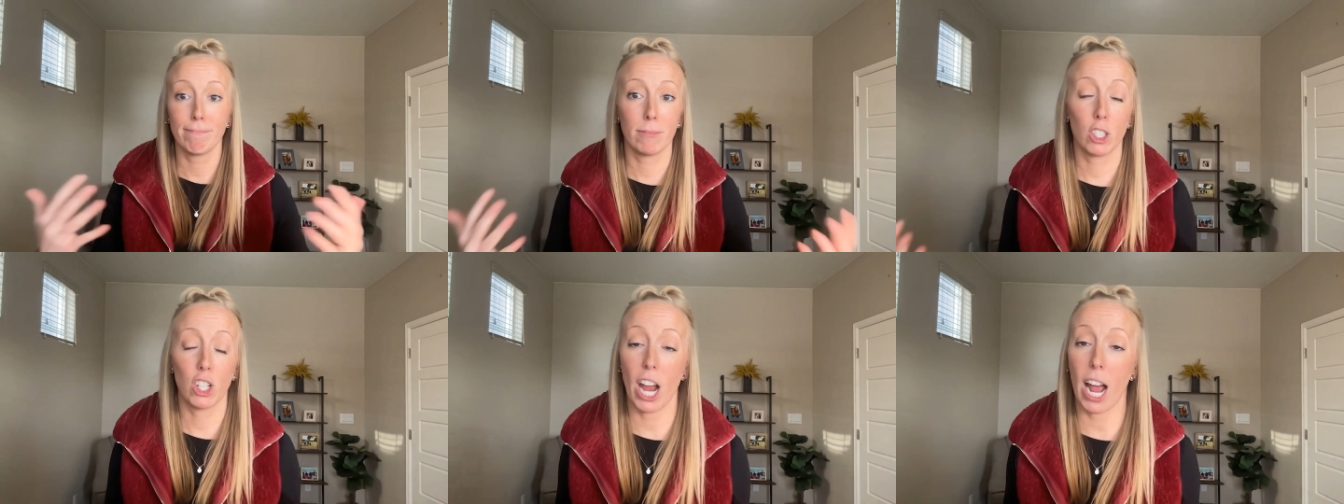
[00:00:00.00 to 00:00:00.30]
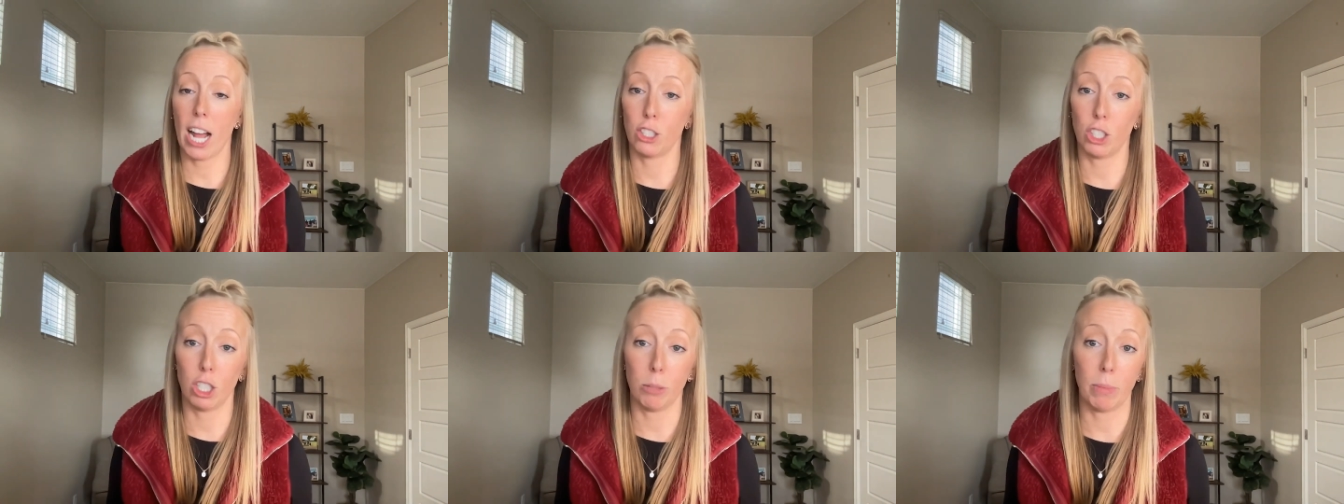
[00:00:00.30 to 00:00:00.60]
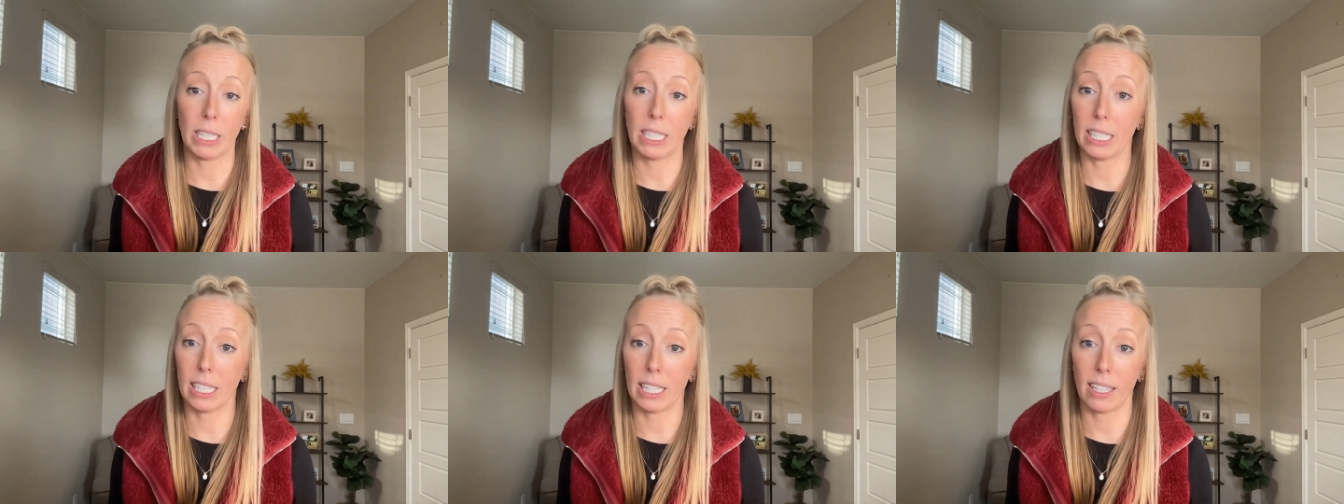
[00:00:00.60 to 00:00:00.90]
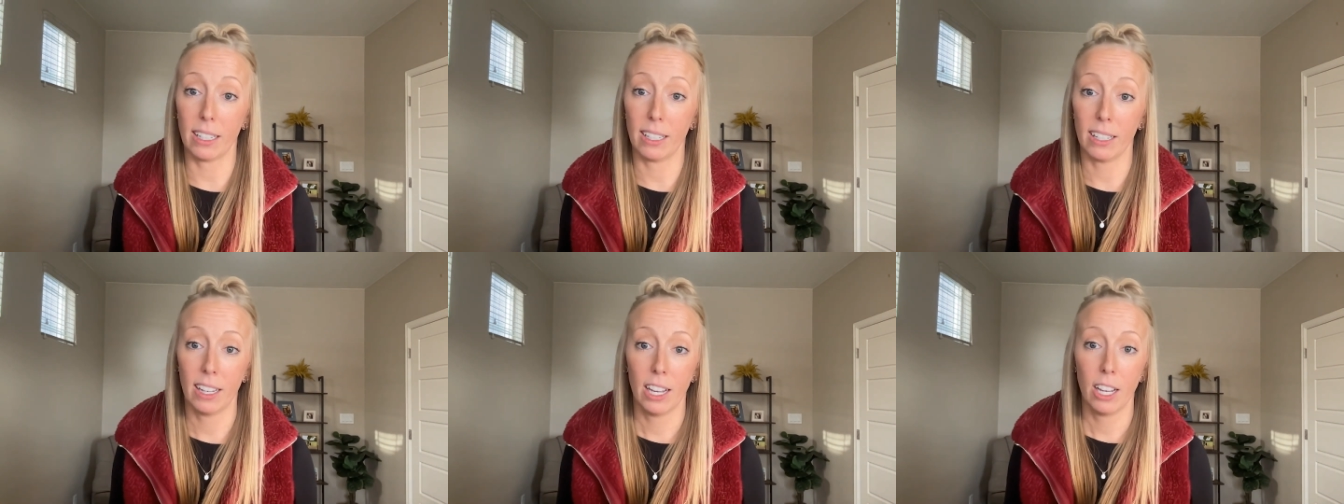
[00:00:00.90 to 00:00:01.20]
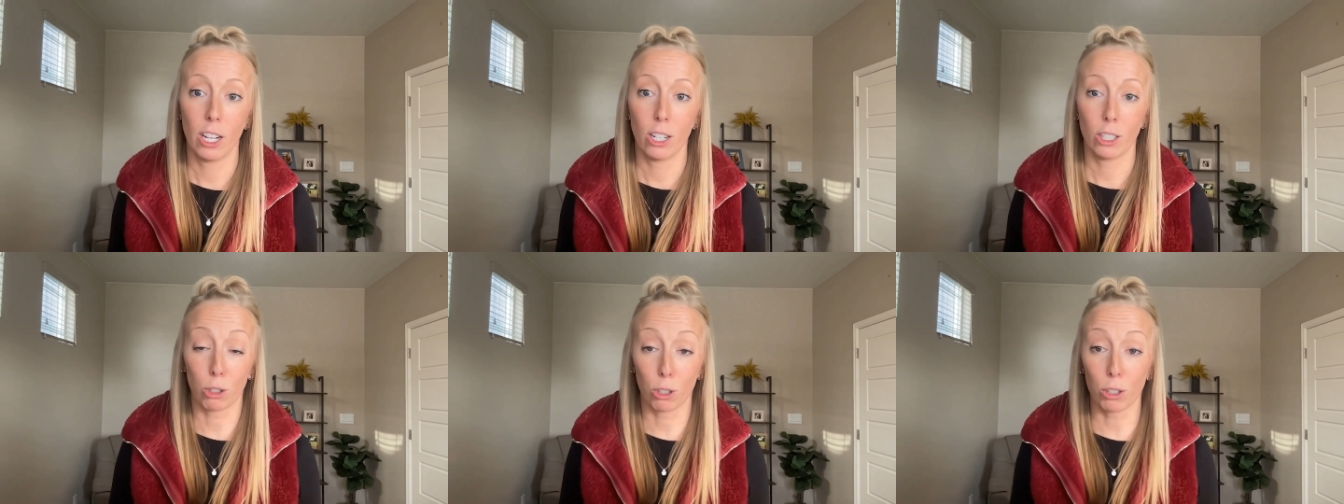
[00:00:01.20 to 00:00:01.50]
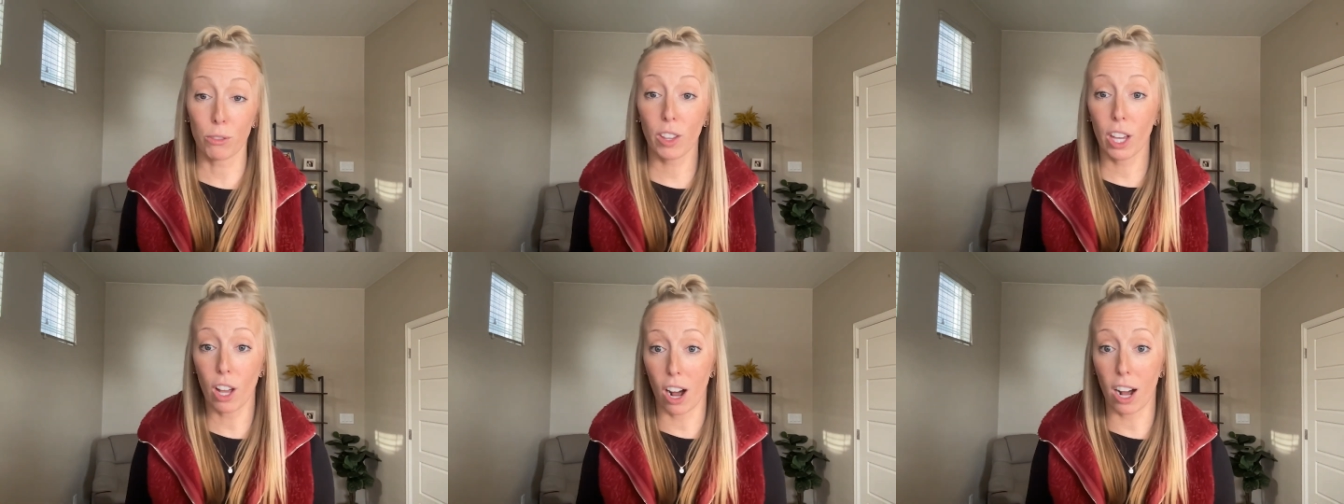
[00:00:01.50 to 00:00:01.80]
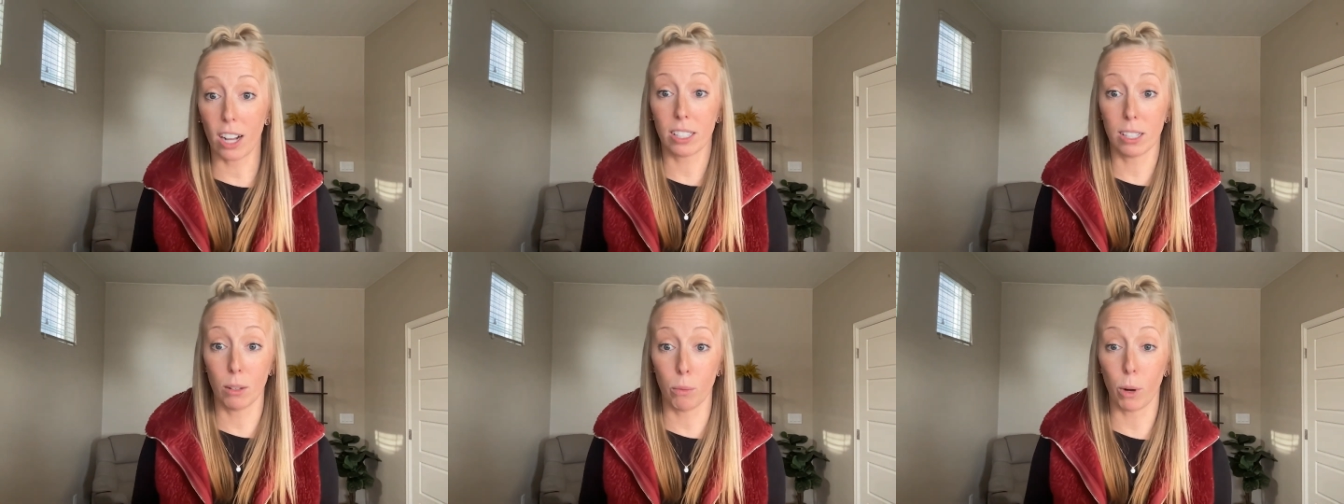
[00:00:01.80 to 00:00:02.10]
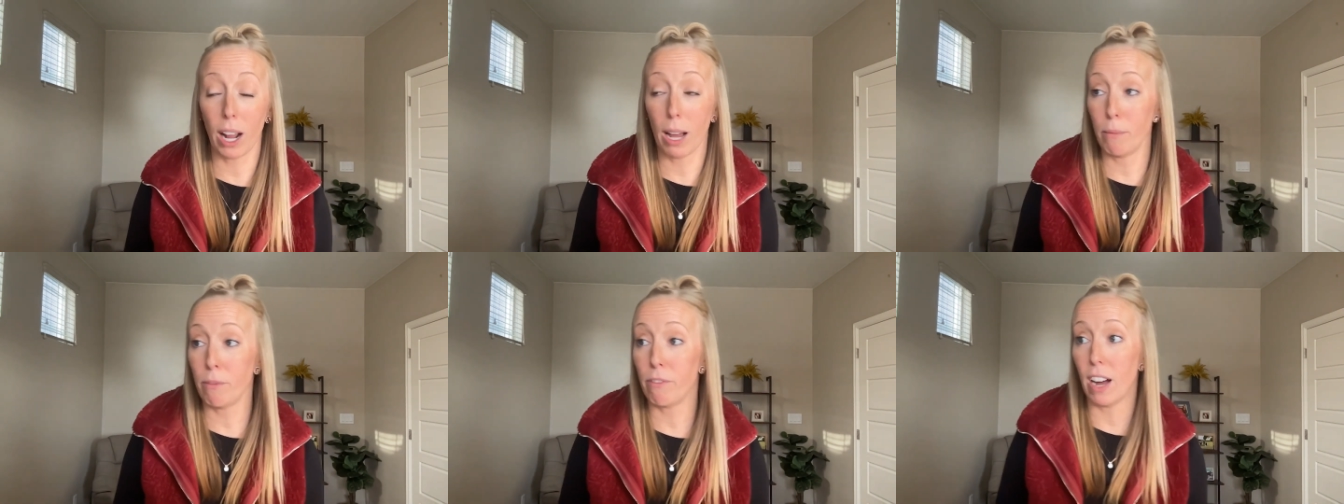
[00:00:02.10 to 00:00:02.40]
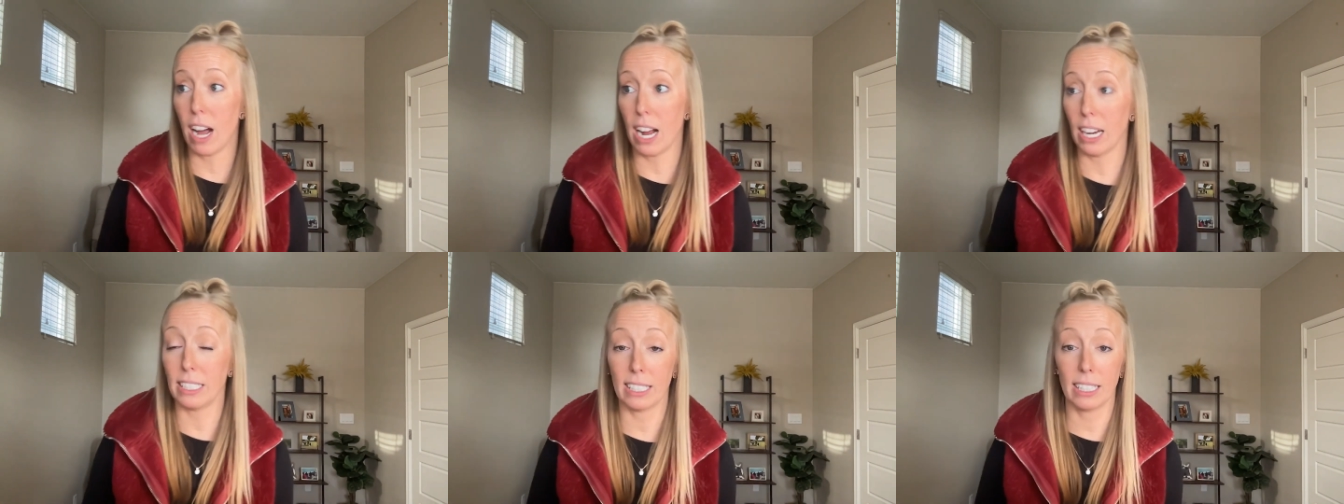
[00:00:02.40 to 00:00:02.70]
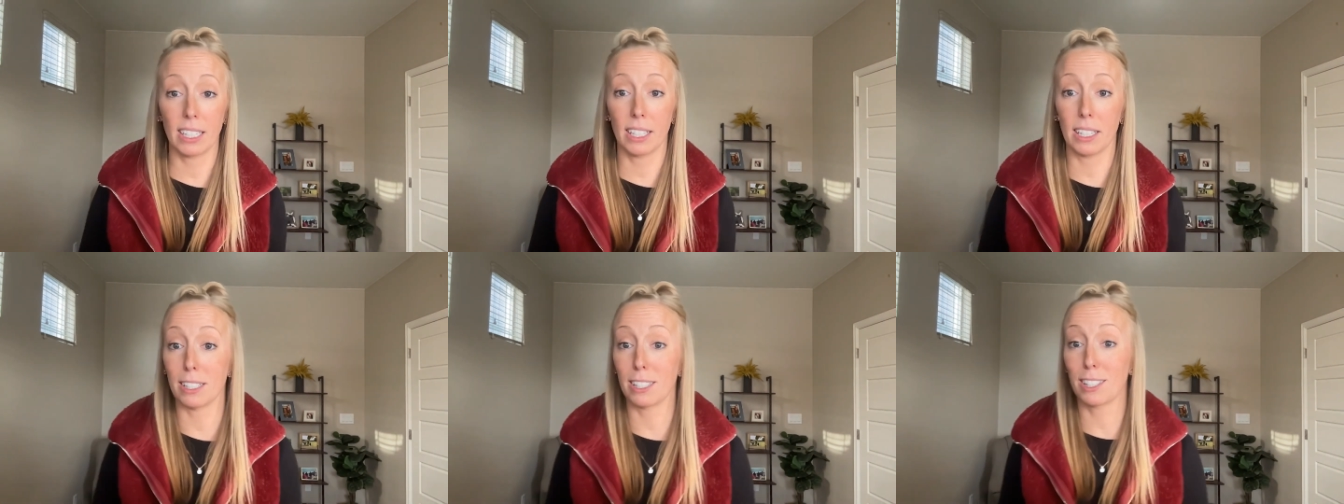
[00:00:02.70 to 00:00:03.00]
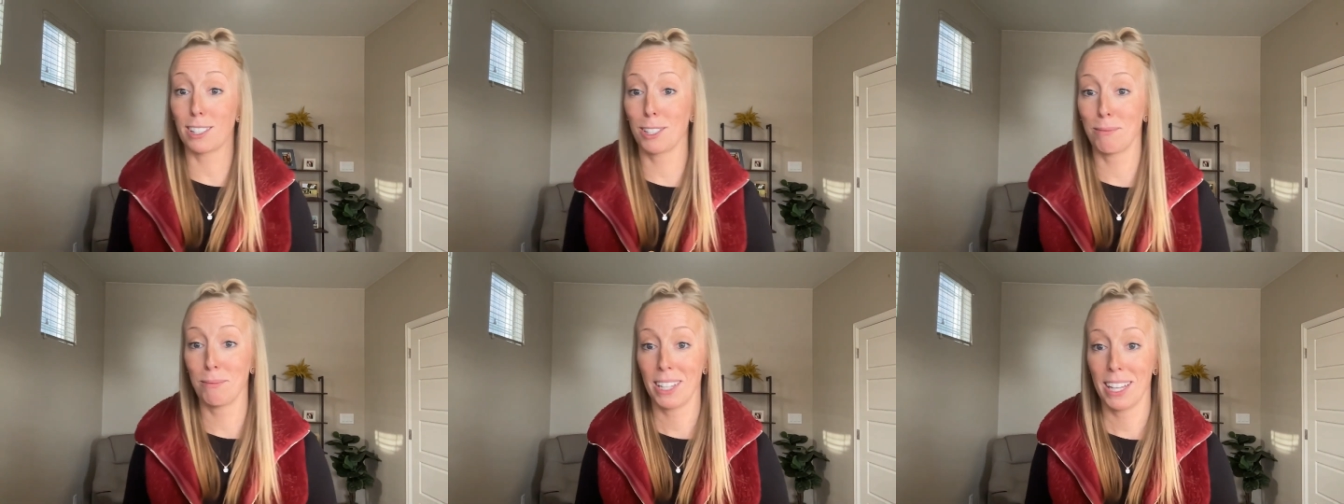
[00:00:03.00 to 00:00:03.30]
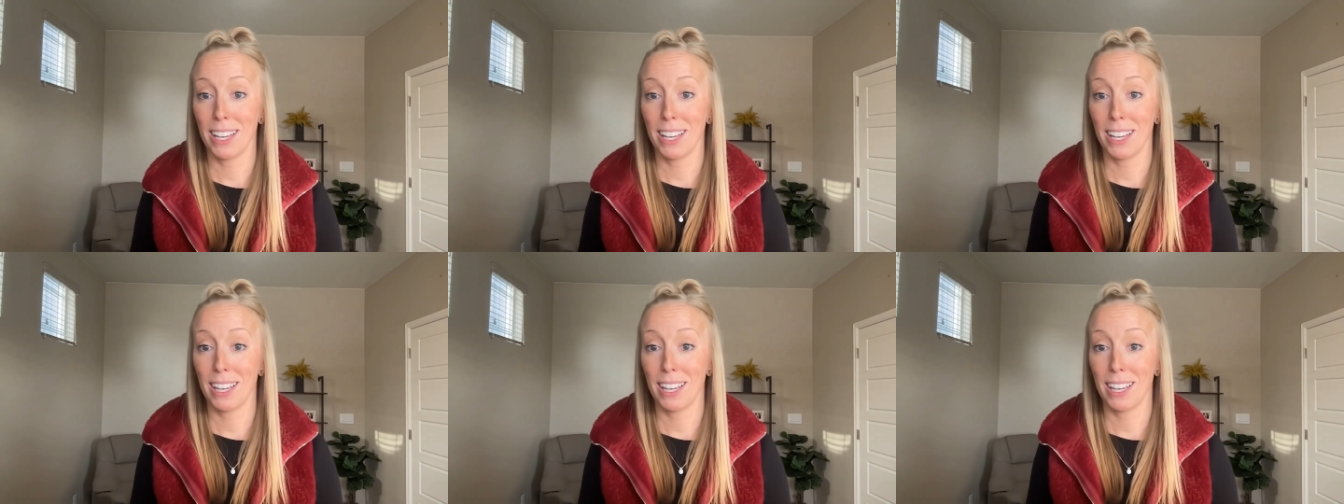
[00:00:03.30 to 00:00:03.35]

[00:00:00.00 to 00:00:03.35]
chat gpt truthfully austin what i'm finding is